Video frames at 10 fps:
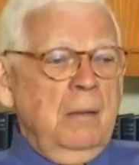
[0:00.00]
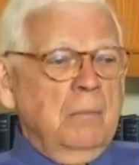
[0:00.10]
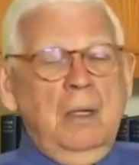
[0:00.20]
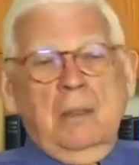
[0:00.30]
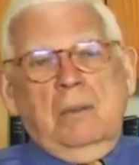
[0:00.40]

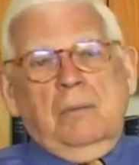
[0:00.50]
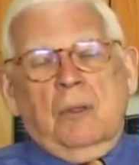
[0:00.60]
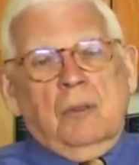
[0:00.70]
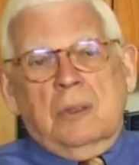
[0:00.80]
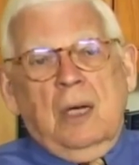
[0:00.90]
And
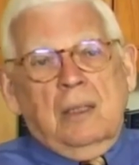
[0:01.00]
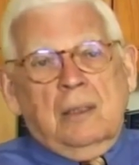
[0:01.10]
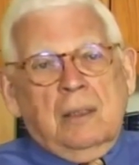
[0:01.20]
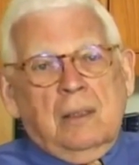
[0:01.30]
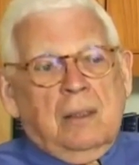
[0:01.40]
of course, the
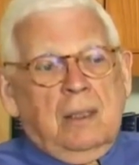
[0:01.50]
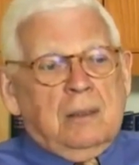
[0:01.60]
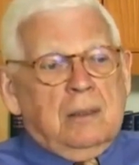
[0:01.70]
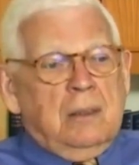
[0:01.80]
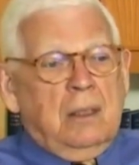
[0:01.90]
idea
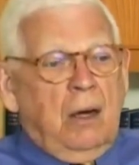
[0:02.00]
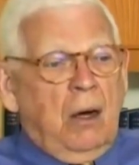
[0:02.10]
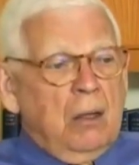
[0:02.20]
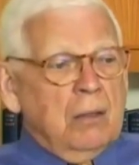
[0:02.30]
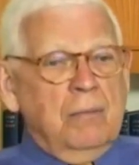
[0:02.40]
that
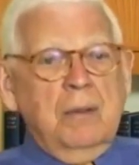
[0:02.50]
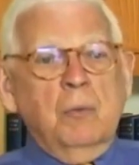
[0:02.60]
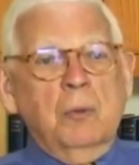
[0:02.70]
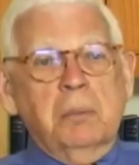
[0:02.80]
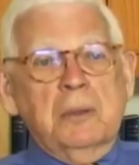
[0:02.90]
all of
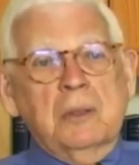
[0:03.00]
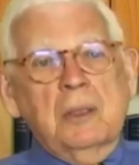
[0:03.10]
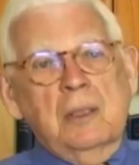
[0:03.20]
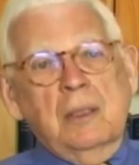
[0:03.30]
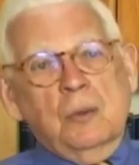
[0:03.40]
them would be
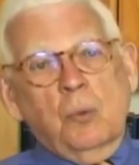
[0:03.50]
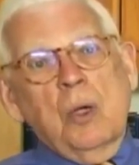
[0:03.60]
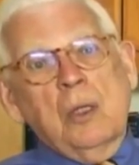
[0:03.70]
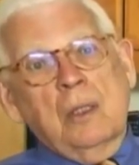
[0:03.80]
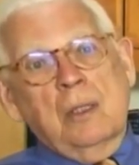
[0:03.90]
seen as
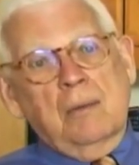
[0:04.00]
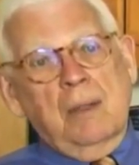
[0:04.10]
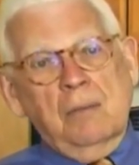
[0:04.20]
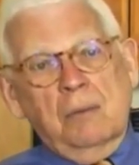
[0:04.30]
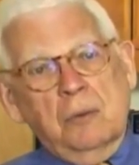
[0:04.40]
one
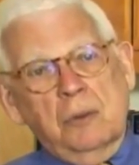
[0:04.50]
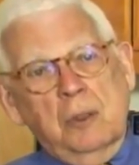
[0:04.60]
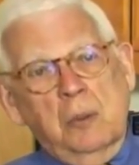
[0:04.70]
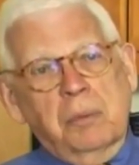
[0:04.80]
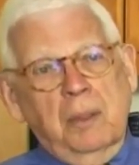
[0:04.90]

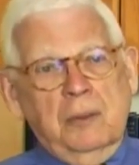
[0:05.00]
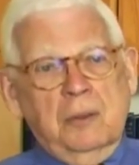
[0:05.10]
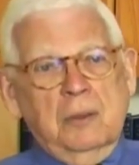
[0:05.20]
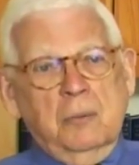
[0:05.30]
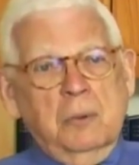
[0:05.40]
evolutionary
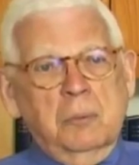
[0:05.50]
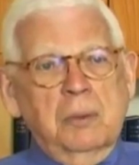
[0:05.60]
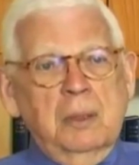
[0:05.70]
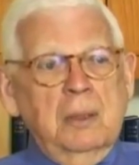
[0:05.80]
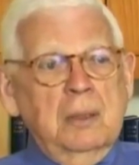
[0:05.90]
process would
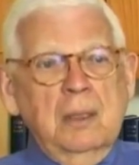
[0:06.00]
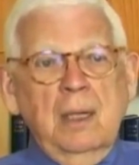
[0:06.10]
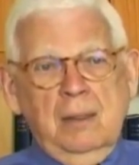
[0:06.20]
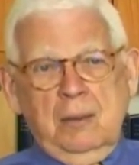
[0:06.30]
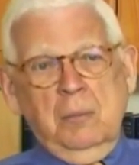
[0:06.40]
be
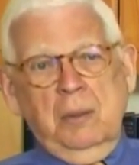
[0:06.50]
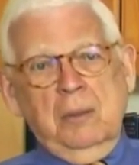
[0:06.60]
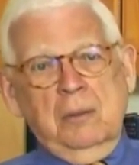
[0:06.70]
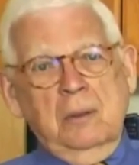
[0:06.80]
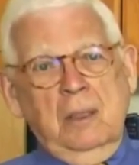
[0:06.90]

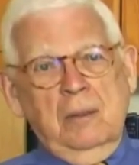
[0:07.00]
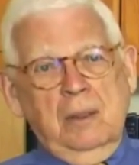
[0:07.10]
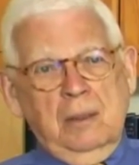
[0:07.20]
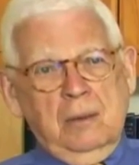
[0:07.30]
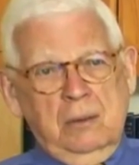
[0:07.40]
anathema, I
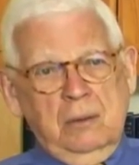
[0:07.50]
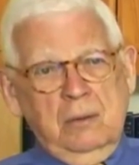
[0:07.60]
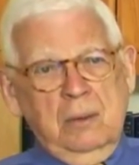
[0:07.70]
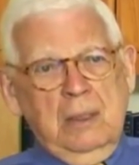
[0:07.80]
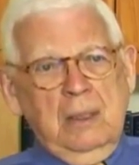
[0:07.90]
think,
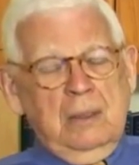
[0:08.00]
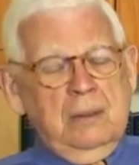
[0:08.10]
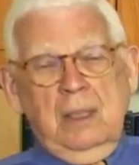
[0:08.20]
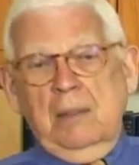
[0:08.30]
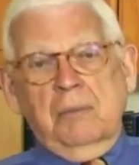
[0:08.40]

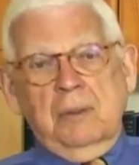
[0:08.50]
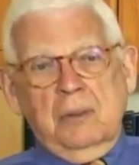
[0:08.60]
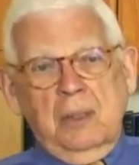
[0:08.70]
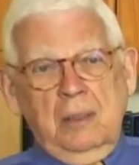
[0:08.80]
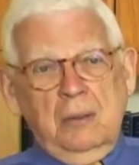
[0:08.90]
safe to
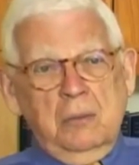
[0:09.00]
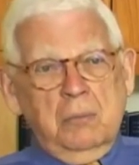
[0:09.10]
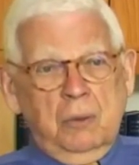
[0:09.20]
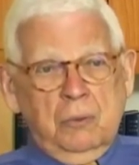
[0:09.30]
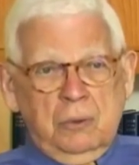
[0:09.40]
say, to
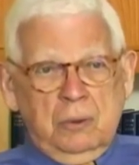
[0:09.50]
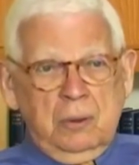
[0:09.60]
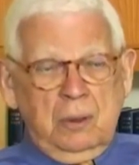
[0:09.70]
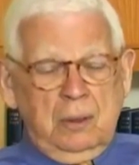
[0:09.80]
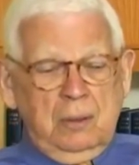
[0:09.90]

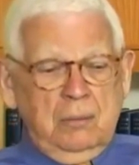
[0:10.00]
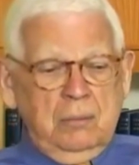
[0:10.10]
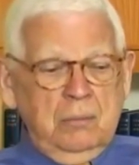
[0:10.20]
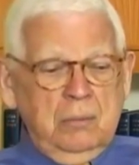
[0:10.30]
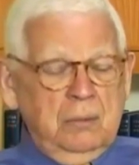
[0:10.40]
most, to
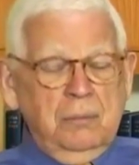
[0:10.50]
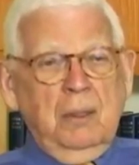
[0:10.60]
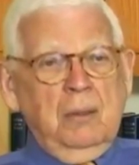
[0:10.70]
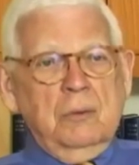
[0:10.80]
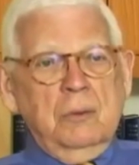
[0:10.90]
the
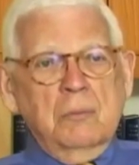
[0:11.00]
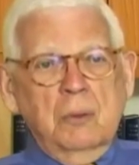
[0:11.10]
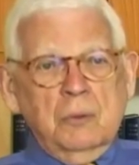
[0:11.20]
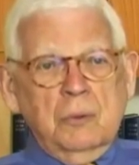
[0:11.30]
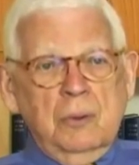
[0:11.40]
followers of
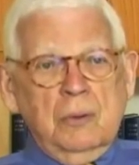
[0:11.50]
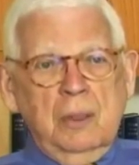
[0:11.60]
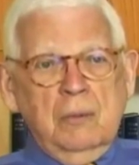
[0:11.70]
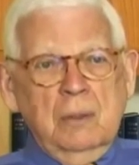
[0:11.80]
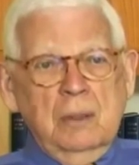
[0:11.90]
most of the
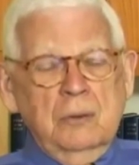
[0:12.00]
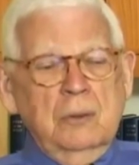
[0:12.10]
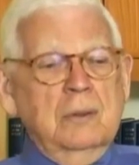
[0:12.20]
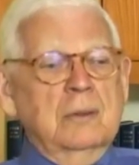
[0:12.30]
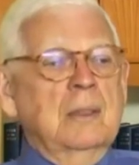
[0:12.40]
great
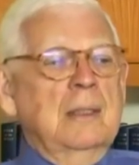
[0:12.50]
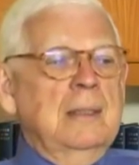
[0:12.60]
religions.